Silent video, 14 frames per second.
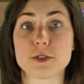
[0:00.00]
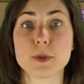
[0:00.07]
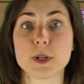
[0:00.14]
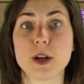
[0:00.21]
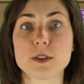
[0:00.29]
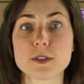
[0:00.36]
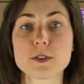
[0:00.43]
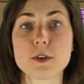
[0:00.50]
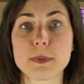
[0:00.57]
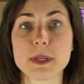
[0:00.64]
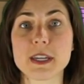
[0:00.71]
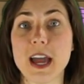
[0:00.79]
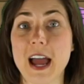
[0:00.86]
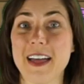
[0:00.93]
who would also
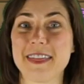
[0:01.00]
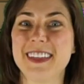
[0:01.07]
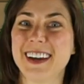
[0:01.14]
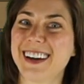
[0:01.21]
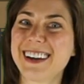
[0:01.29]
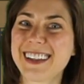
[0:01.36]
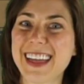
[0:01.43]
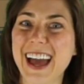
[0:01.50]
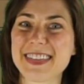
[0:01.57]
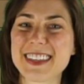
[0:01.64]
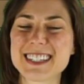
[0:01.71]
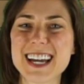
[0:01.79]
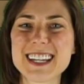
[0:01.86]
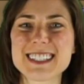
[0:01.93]
be at
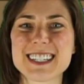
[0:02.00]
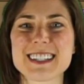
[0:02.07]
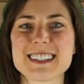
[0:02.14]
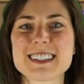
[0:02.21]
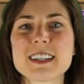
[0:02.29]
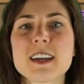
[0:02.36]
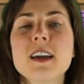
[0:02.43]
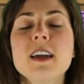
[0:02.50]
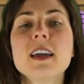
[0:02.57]
the dentist.